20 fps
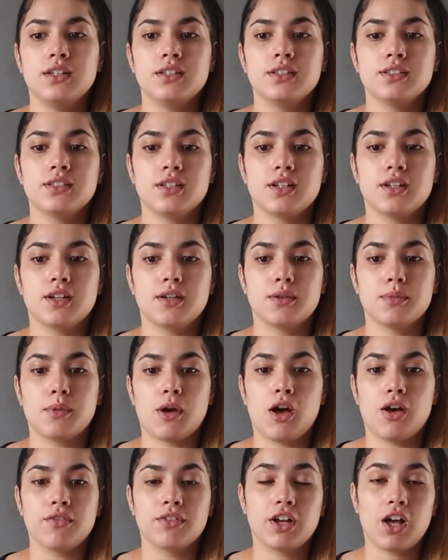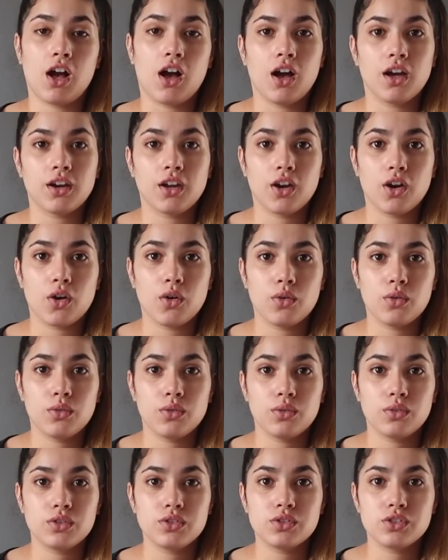some avocado,
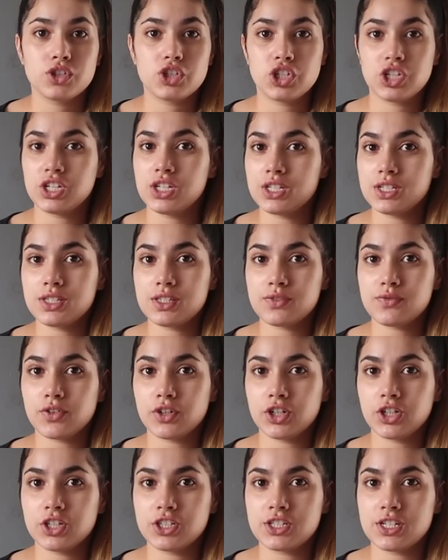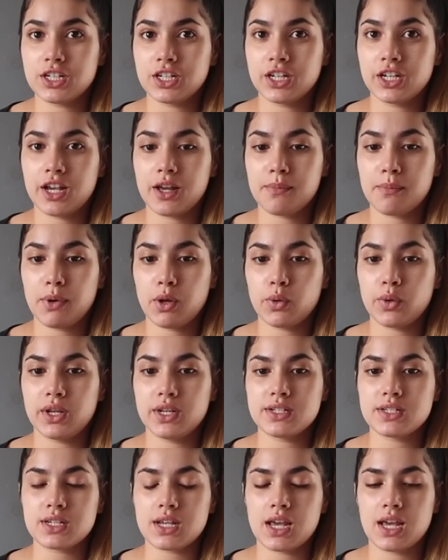cheese for her dairy
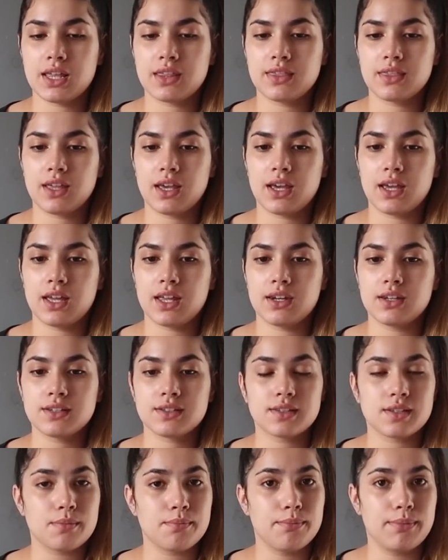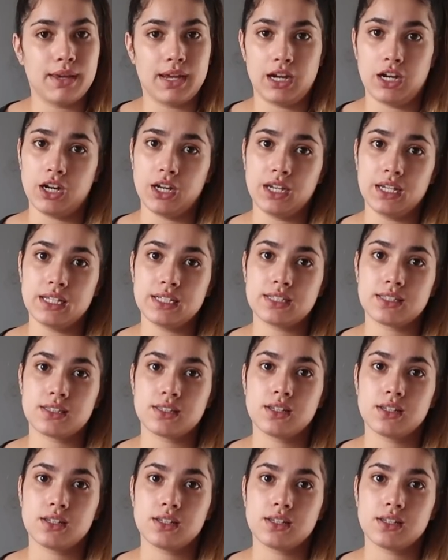component, and then some berries.